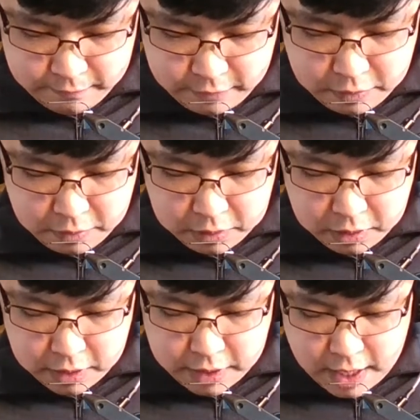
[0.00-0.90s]
cool to
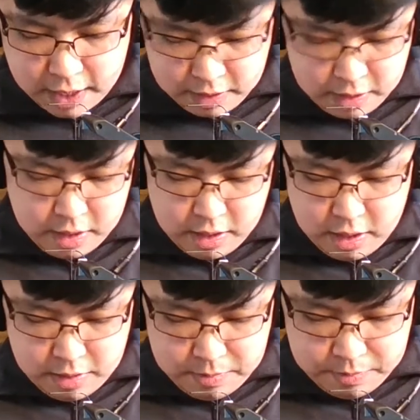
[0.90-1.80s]
look at,
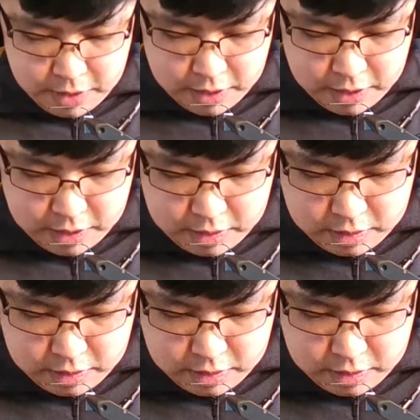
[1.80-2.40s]
but